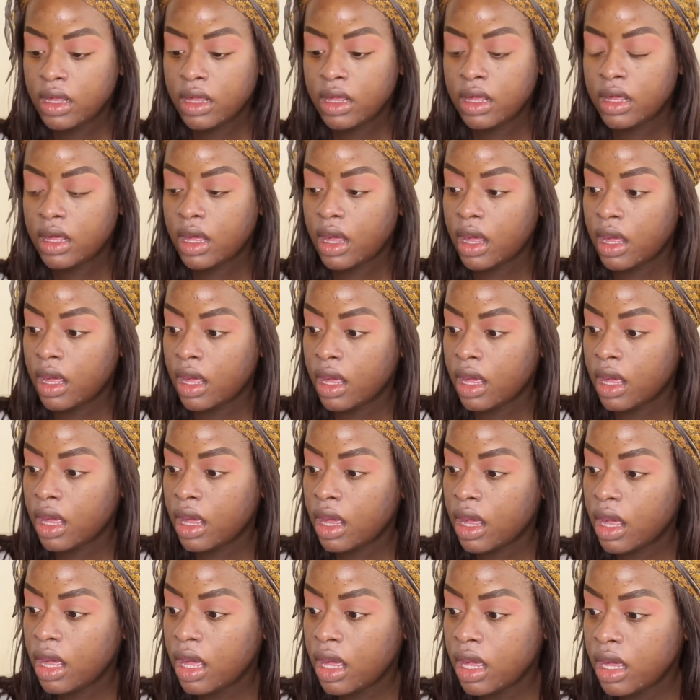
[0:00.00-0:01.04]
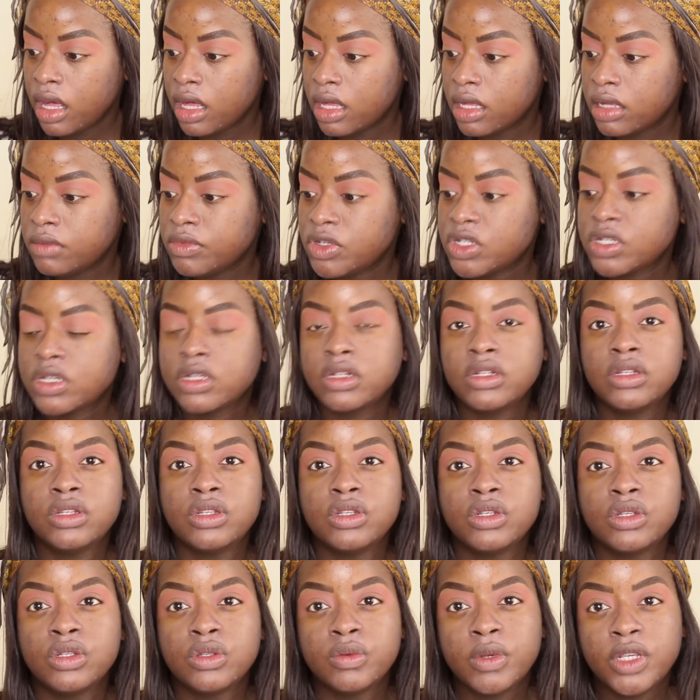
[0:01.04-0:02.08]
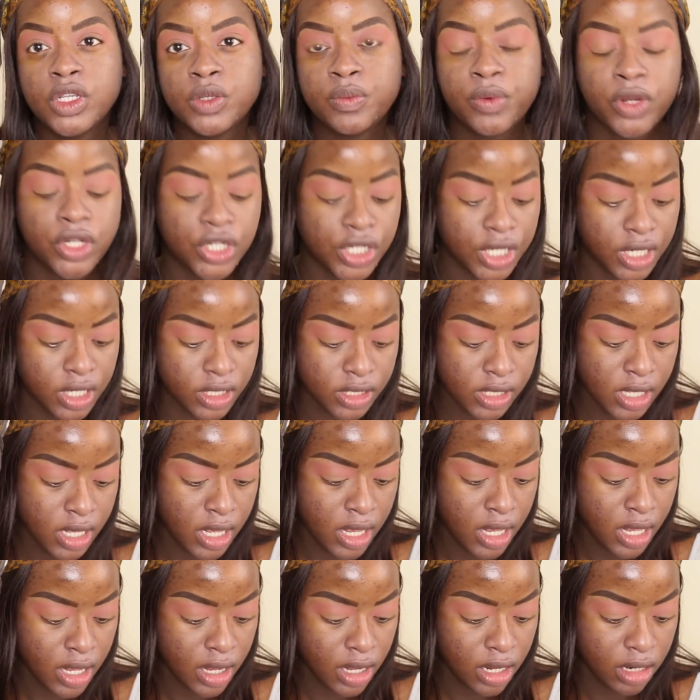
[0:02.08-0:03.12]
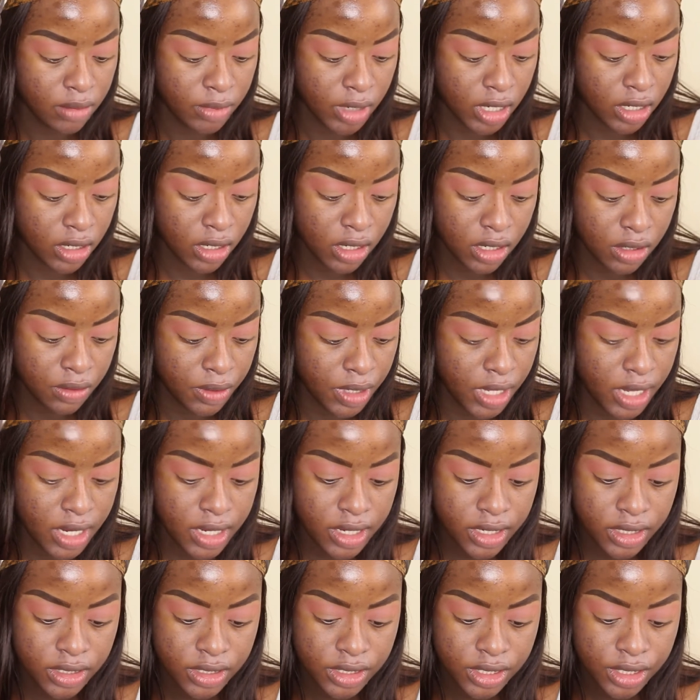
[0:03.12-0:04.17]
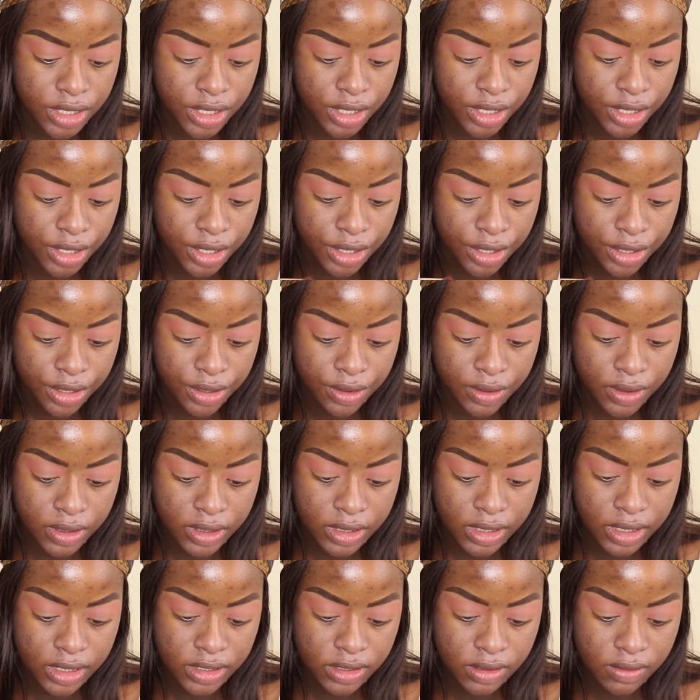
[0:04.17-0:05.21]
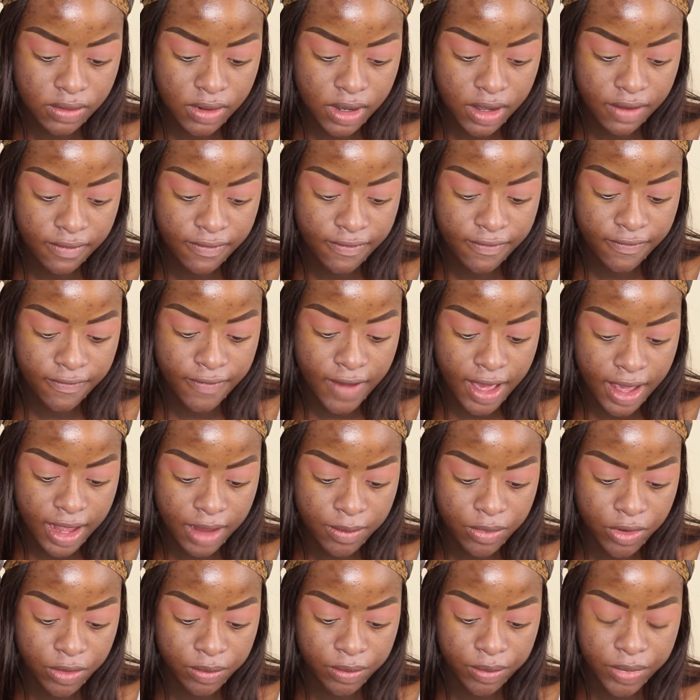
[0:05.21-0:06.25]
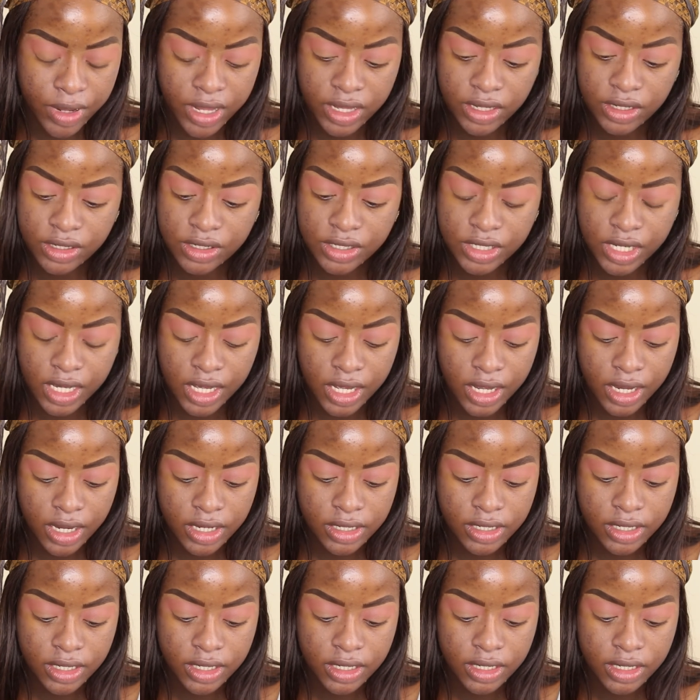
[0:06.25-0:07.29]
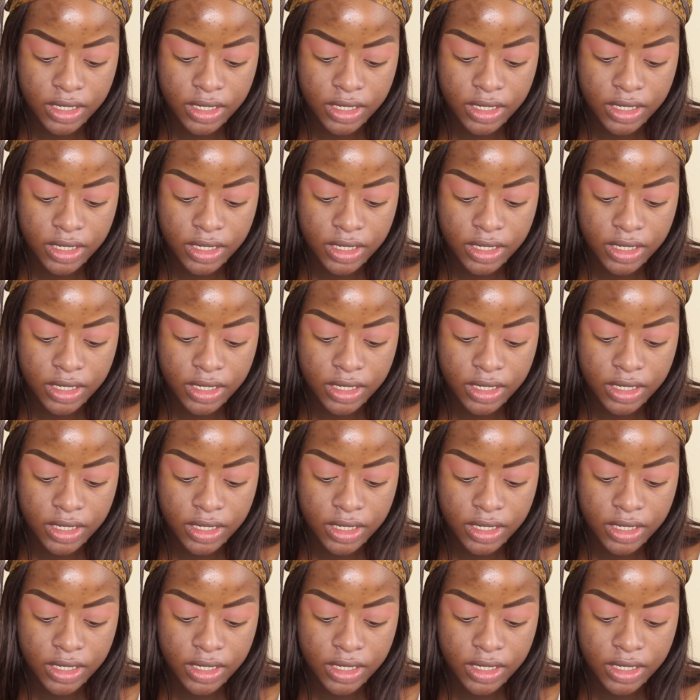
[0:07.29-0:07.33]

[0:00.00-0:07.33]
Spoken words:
Okay, I'm just going to switch brushes. And I'm going to go into this quite vibrant pink shade